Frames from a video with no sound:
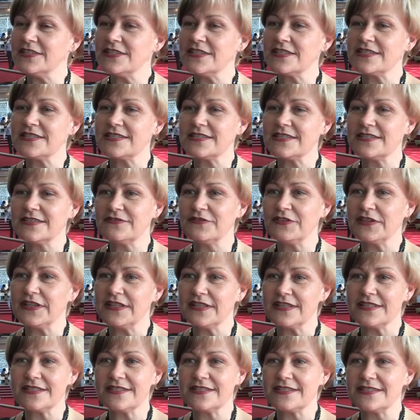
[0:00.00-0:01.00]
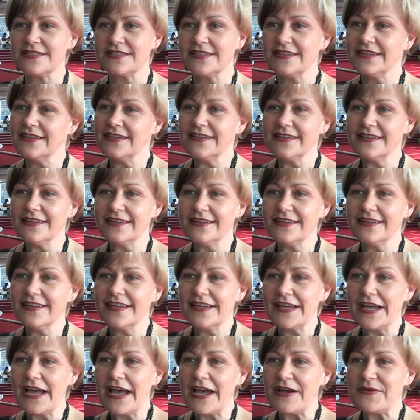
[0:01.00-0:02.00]
I just feel it's
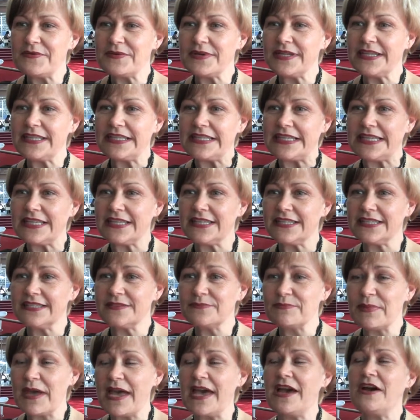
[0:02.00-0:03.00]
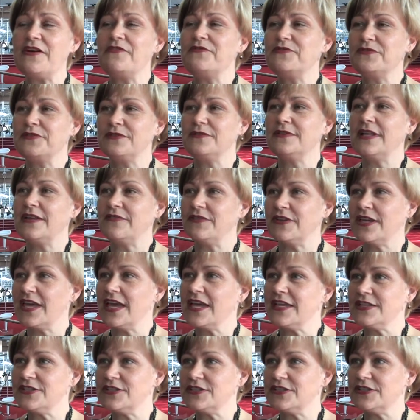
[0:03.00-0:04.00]
a really powerful
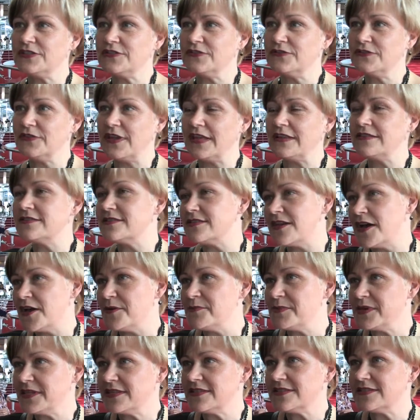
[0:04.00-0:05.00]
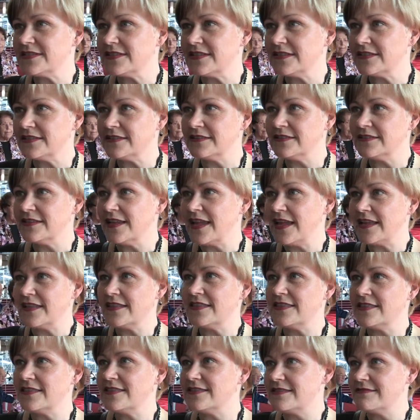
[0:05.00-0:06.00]
evocation of Alzheimer's and,
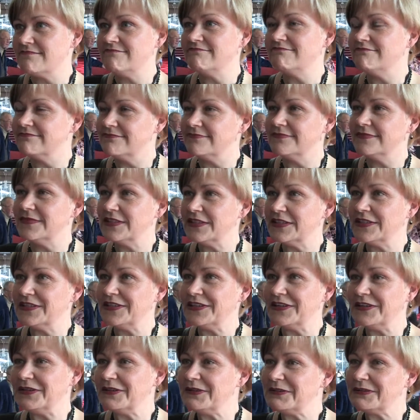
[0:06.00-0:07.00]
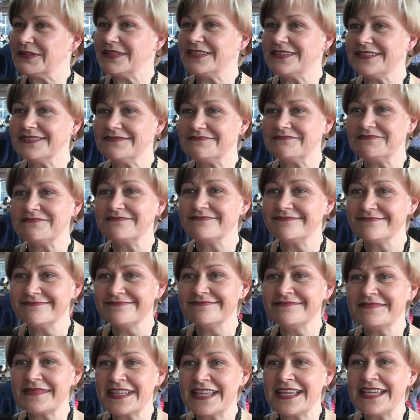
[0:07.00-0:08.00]
and you know, the
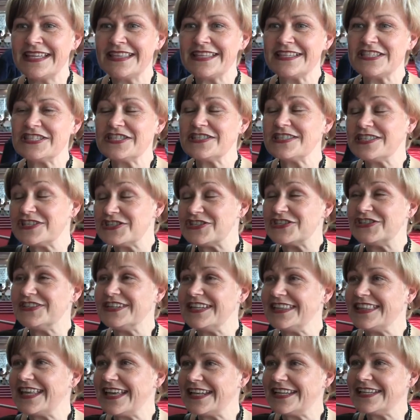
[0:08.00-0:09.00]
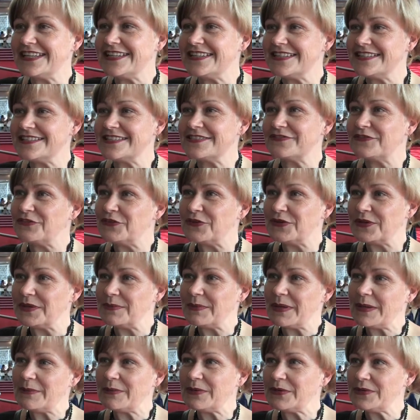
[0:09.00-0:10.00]
the, the journey that it is for
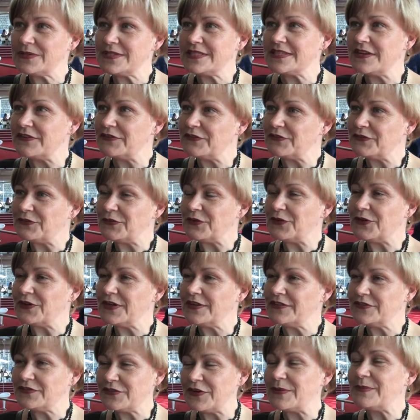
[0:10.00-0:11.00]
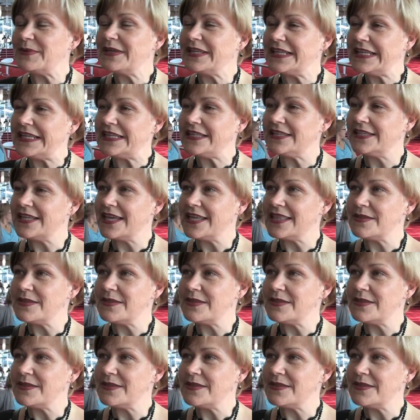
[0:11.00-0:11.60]
the people who suffer for it, from it and,